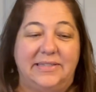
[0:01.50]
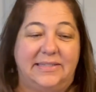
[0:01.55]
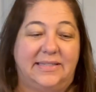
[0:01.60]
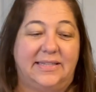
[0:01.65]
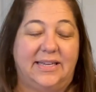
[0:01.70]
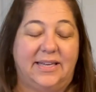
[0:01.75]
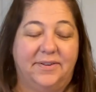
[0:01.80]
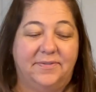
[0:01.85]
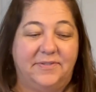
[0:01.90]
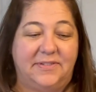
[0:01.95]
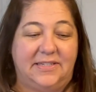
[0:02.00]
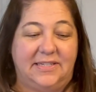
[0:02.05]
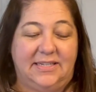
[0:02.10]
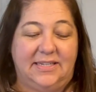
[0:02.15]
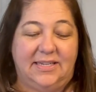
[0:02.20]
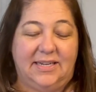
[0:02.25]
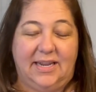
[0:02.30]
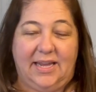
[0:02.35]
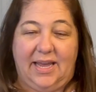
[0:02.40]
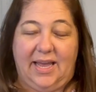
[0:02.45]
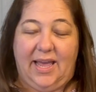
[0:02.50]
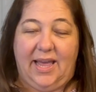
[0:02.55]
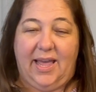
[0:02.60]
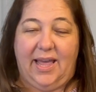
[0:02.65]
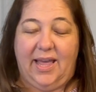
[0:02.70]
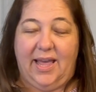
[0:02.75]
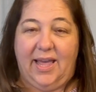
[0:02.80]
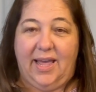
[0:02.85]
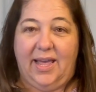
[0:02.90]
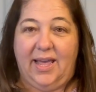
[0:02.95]
gifted
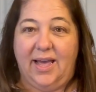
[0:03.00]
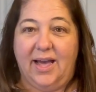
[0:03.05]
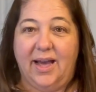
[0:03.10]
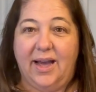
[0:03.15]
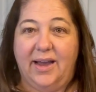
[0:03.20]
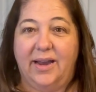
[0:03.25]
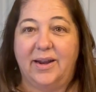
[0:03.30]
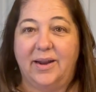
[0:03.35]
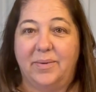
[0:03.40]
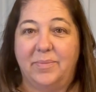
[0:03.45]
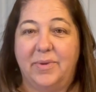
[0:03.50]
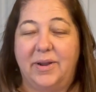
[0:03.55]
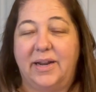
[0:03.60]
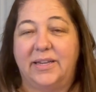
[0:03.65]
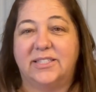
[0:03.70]
a item and